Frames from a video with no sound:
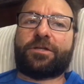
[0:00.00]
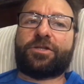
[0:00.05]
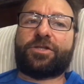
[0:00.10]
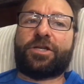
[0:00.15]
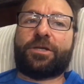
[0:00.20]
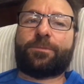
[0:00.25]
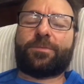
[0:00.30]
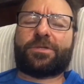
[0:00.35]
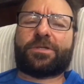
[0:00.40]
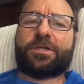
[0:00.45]
in
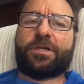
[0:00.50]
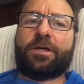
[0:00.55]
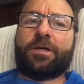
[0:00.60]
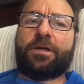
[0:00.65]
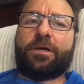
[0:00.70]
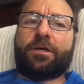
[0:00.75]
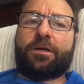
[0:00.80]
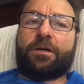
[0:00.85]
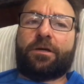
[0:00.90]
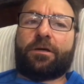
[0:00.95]
chips.
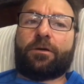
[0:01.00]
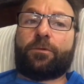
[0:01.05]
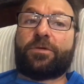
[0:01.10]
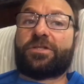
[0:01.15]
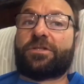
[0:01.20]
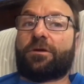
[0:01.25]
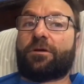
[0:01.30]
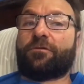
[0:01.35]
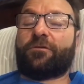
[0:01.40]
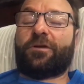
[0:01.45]
Uh, we
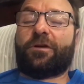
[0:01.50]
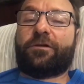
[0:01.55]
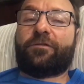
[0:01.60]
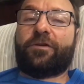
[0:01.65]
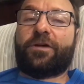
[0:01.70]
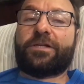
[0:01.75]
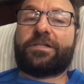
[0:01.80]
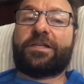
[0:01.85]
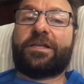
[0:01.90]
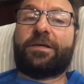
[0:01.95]
start very,
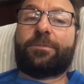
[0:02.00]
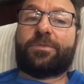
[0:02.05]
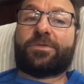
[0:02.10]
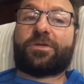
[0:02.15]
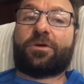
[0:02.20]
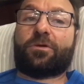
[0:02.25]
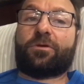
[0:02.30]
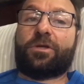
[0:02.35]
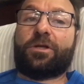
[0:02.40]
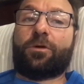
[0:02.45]
very deep,
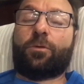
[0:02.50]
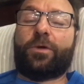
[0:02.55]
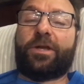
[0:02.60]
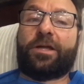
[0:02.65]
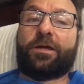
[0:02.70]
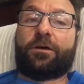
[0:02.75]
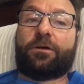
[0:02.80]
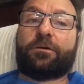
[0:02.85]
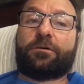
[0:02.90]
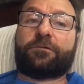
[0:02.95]
so you know,
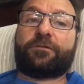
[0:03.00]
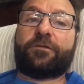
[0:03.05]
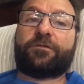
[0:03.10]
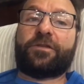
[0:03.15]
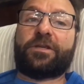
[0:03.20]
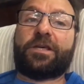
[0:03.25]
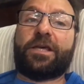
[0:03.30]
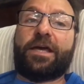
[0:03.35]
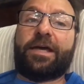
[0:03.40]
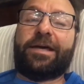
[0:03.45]
winning
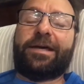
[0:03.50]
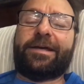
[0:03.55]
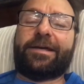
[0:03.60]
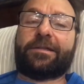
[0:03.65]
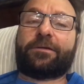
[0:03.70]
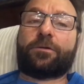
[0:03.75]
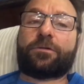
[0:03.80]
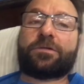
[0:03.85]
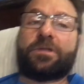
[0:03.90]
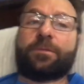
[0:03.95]
150k
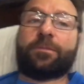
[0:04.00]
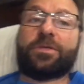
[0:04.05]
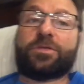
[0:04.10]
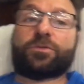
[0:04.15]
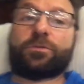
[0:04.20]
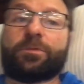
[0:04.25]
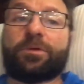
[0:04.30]
at those limits